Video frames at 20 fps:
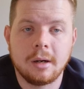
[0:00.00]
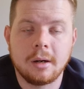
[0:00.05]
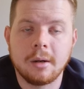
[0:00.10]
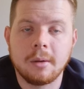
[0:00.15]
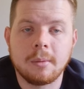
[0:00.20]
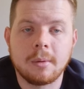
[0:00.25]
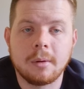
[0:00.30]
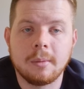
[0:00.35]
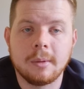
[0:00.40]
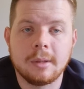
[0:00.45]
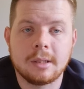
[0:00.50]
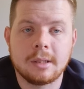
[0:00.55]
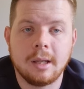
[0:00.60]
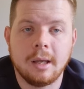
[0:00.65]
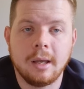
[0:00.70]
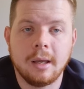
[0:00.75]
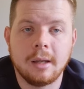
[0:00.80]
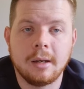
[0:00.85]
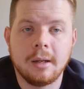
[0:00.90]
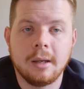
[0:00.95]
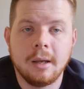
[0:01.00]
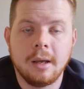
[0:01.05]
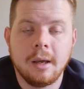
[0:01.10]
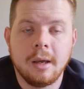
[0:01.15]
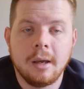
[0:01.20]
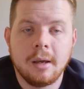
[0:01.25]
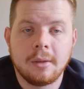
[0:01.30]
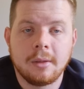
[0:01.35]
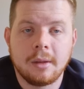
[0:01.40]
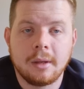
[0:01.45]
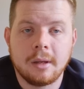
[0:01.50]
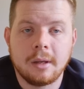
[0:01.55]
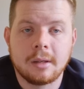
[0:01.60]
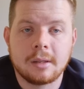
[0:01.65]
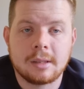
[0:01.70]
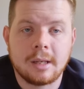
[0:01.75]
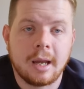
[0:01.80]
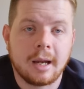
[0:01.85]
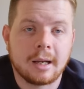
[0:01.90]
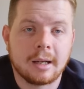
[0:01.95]
area where we stayed. The
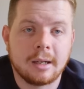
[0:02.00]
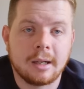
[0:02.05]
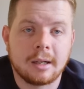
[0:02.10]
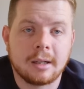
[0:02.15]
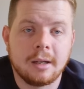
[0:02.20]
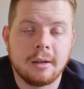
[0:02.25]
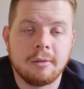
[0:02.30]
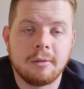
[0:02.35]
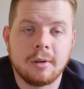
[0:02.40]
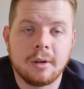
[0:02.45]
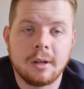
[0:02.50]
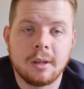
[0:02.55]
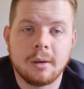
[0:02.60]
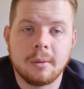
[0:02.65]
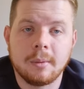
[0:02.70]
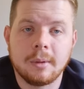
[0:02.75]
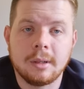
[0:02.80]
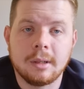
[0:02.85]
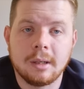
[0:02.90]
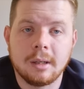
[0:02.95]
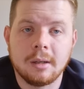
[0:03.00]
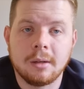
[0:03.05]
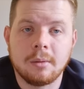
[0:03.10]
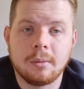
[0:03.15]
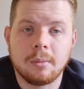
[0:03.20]
second activity that we did